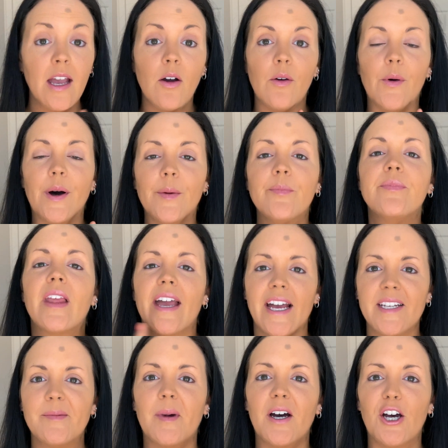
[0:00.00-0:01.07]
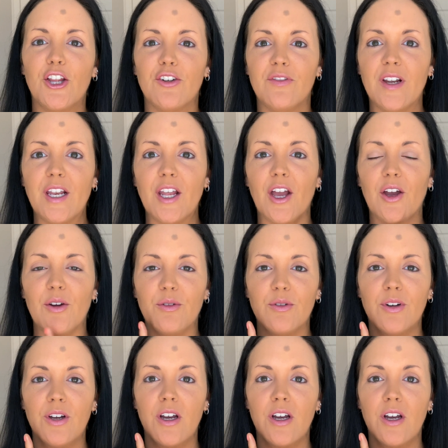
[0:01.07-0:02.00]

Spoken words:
well, head to my other video